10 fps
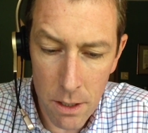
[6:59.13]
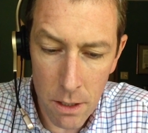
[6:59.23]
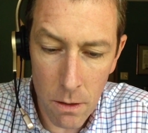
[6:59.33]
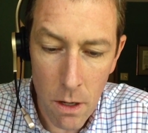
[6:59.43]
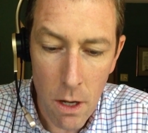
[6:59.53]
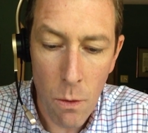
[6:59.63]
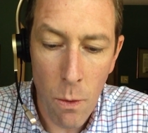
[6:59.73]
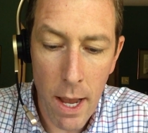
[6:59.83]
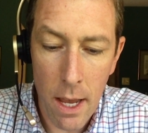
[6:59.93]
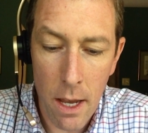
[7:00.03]
to
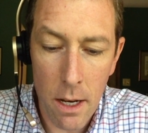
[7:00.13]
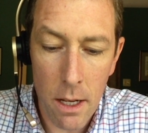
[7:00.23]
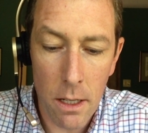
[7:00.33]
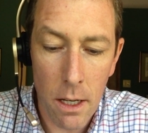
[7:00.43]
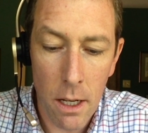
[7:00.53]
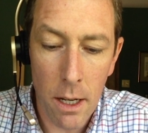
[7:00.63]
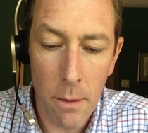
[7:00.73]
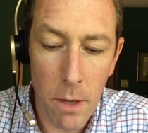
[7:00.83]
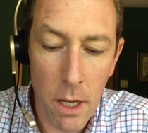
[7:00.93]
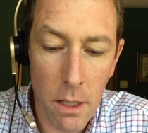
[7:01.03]
weigh in and
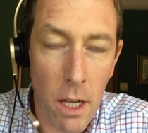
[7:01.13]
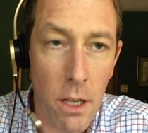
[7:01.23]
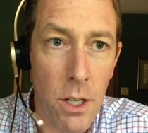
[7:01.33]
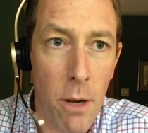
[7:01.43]
um, and, and